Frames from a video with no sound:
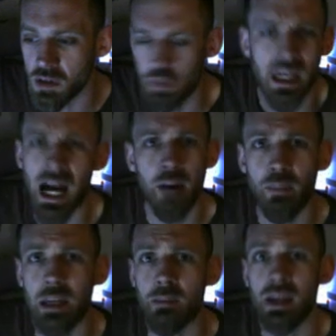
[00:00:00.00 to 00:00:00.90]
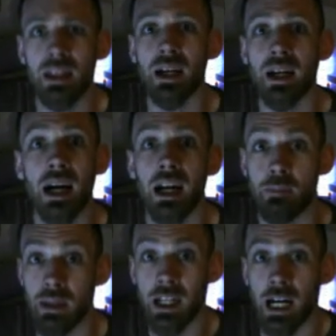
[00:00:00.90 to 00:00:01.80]
be happy, be that guy,
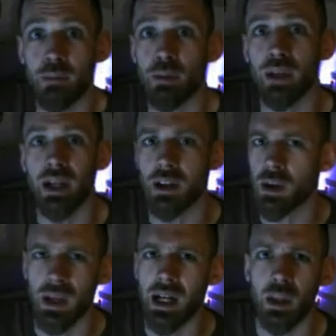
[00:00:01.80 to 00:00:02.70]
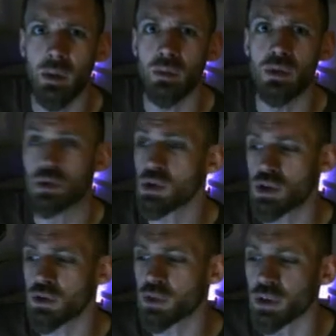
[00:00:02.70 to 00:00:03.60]
be a gambit player, don't let anyone judge you
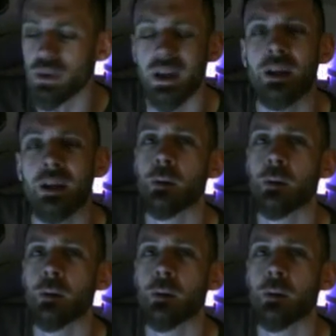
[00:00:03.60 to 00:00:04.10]
for it.